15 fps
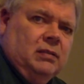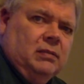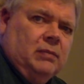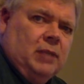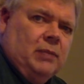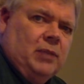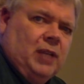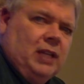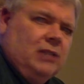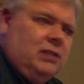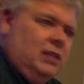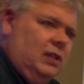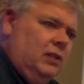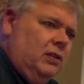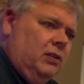Remember I
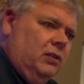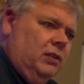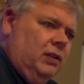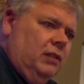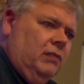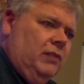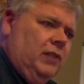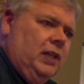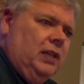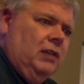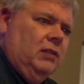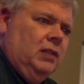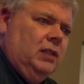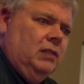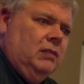said in an earlier video
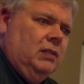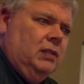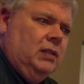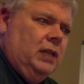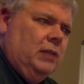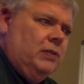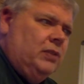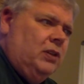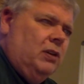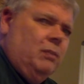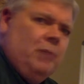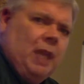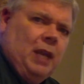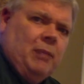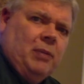that that was all
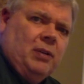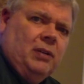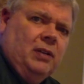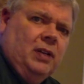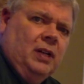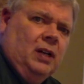paper.